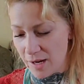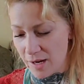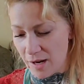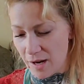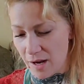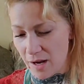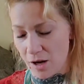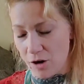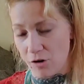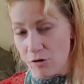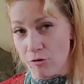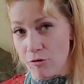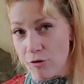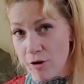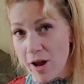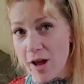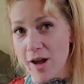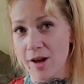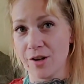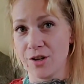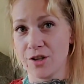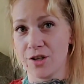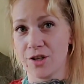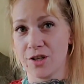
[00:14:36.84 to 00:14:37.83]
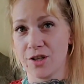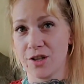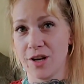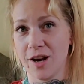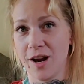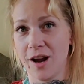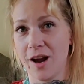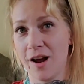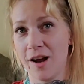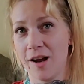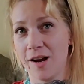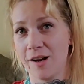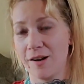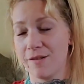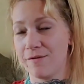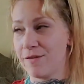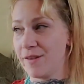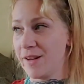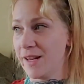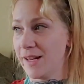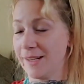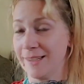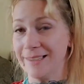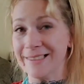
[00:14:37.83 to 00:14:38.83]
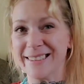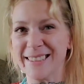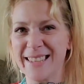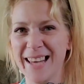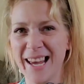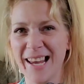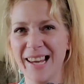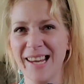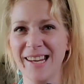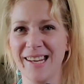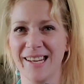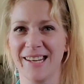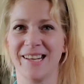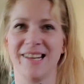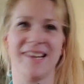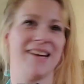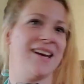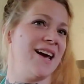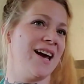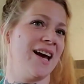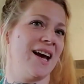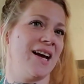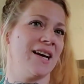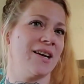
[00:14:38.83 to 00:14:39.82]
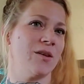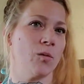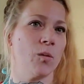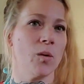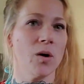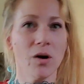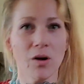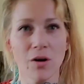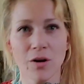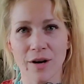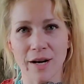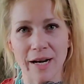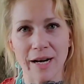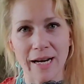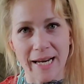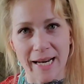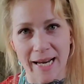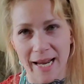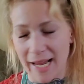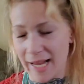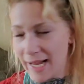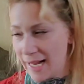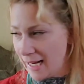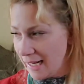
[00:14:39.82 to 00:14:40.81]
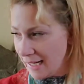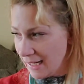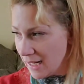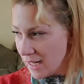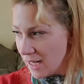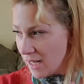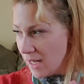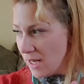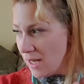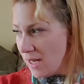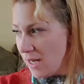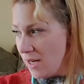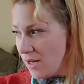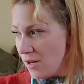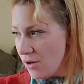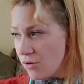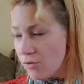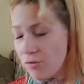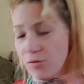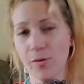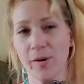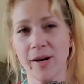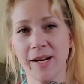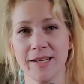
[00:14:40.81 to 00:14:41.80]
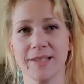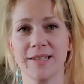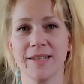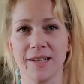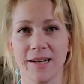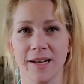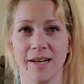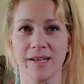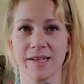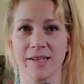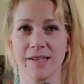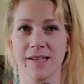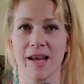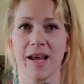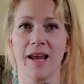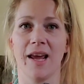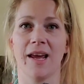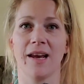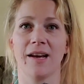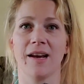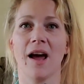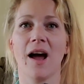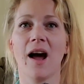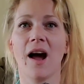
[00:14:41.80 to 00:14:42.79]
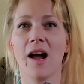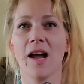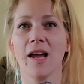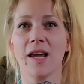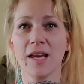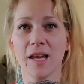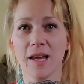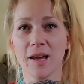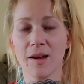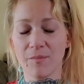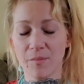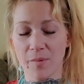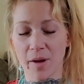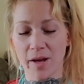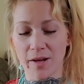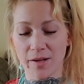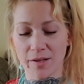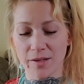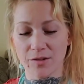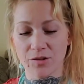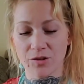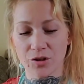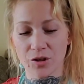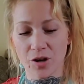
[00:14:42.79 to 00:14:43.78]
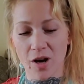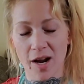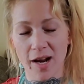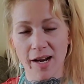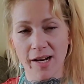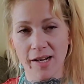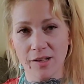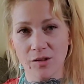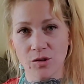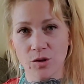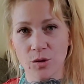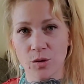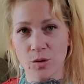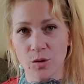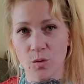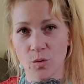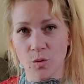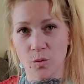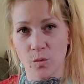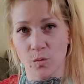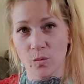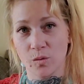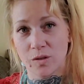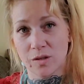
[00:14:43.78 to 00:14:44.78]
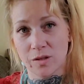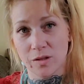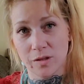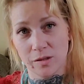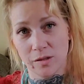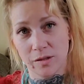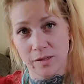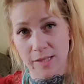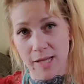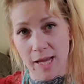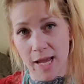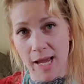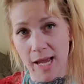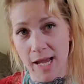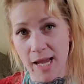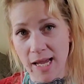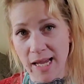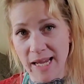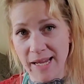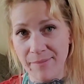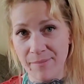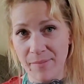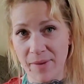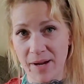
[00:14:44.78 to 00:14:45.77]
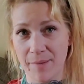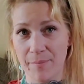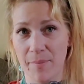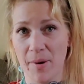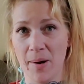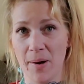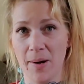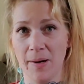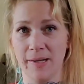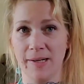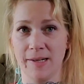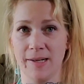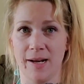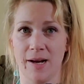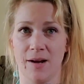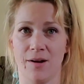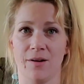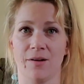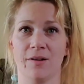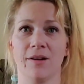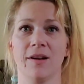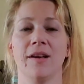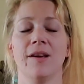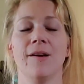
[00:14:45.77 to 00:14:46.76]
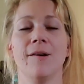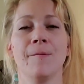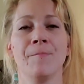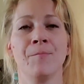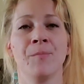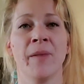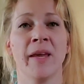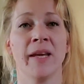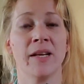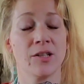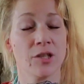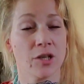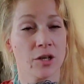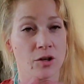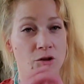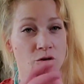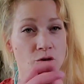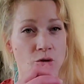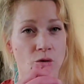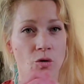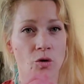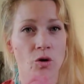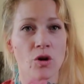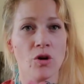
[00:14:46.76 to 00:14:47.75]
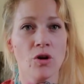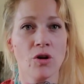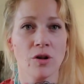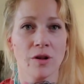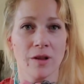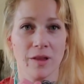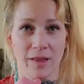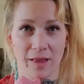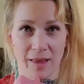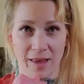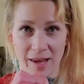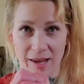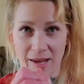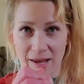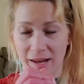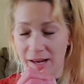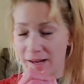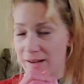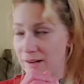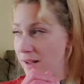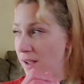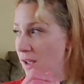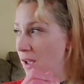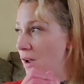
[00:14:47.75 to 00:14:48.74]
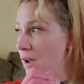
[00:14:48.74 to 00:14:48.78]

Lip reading: rush of anxiety and worry and craziness, and I am trying to tame my body down and to control and